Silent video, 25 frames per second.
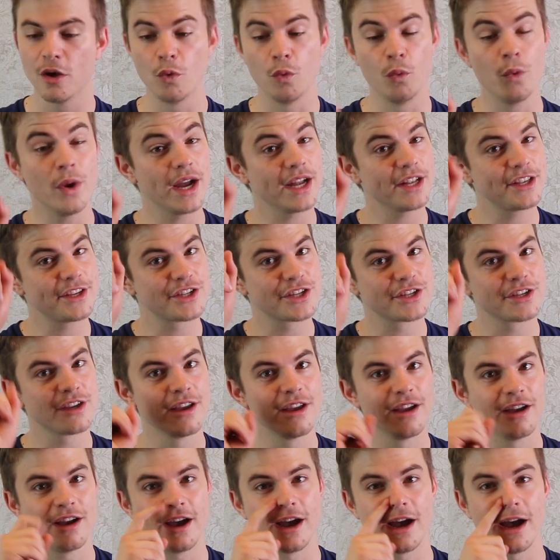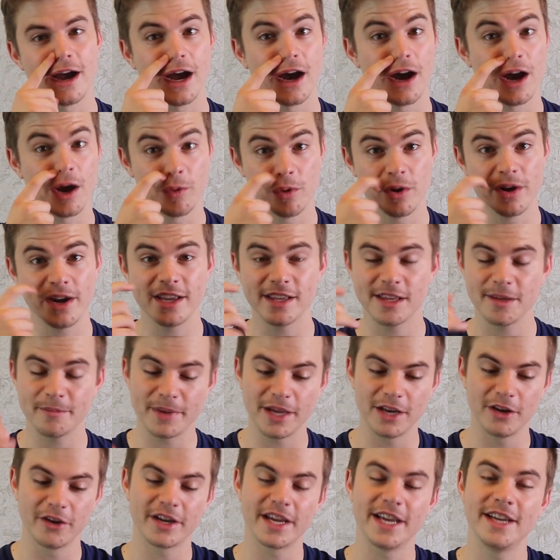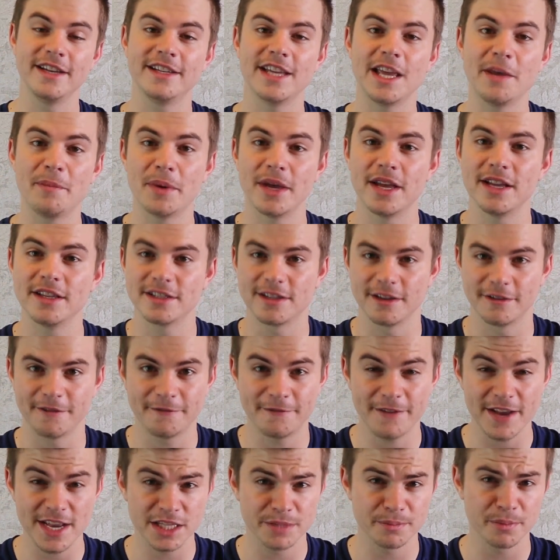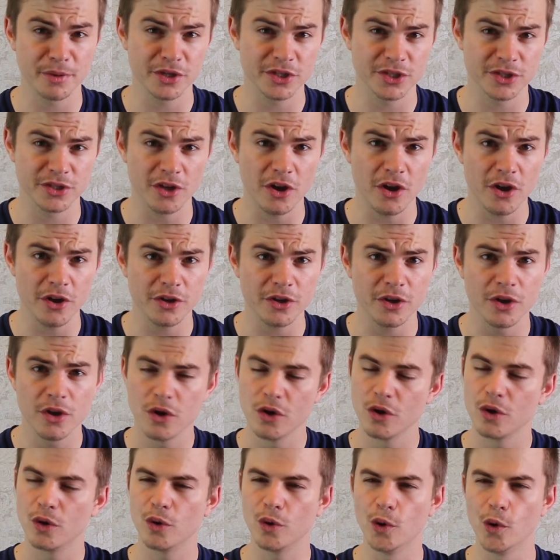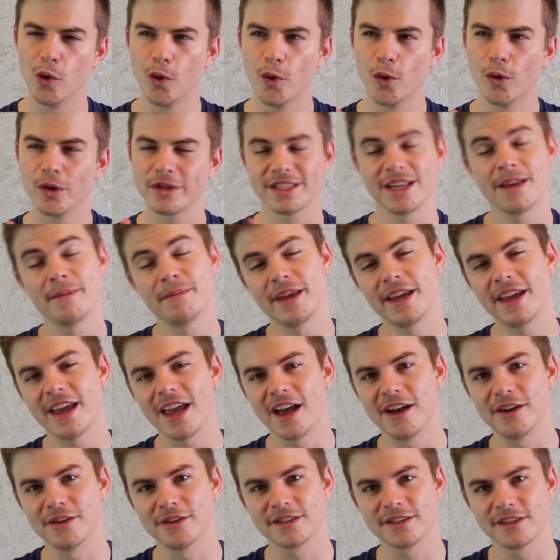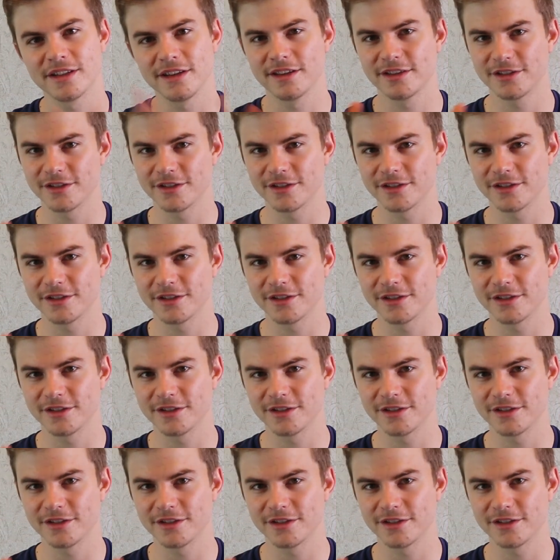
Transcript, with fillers: which uh, I will either be looking deeper into Facebook stock or something else.